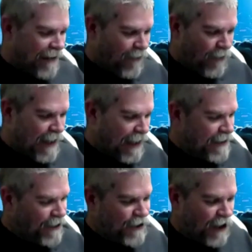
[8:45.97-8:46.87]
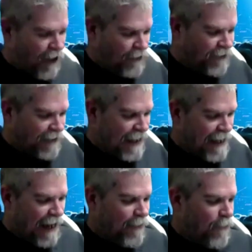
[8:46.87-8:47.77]
out on any shows or
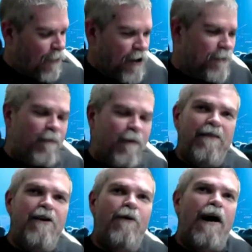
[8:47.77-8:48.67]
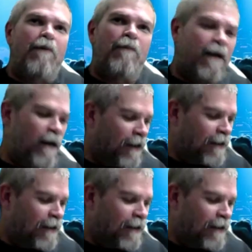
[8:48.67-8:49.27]
heading out the road to promote the new album?